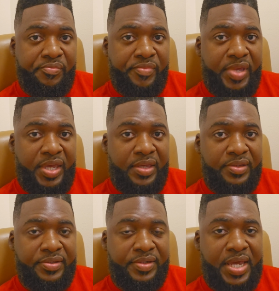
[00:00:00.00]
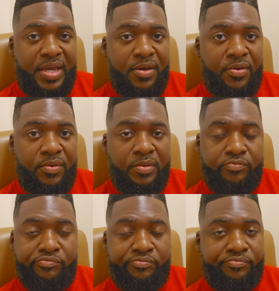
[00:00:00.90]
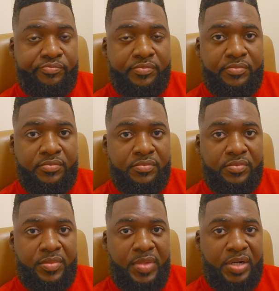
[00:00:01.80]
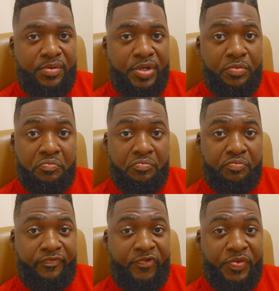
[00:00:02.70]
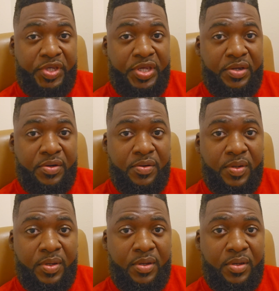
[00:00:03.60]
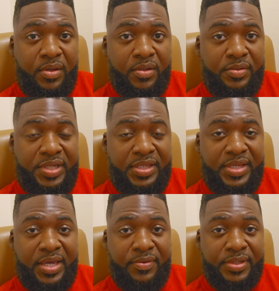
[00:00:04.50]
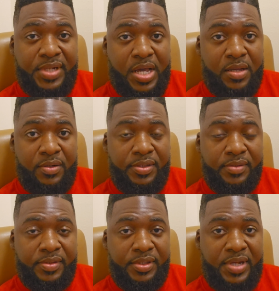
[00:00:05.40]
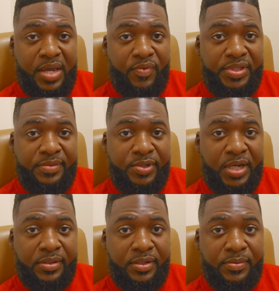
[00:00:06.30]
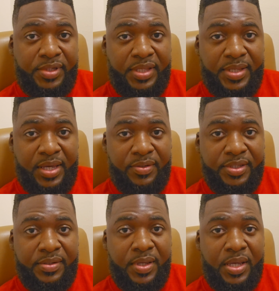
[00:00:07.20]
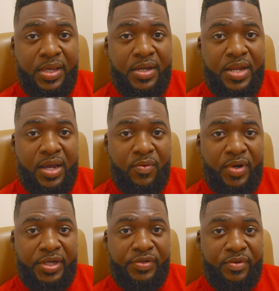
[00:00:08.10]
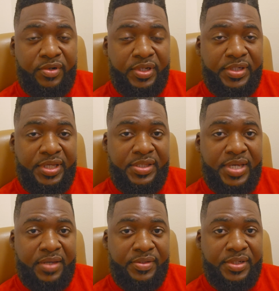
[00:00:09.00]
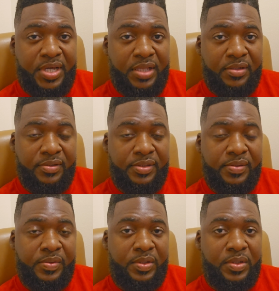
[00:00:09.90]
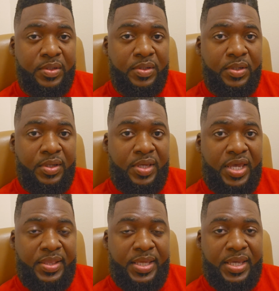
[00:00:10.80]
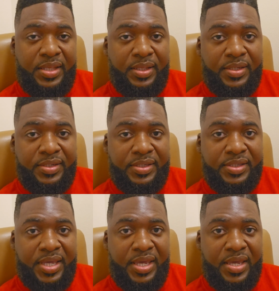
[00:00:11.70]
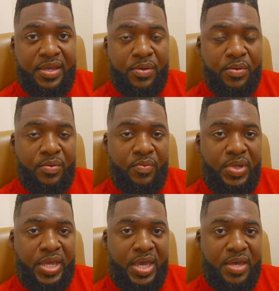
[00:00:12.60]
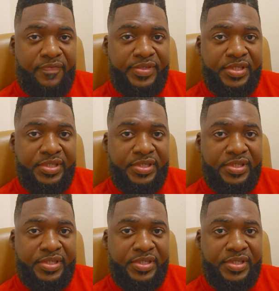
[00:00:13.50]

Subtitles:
is now, I don't know, for the year, $10,000. So now we subtract another $10,000. Now we're at $210,000. And then let's just say we have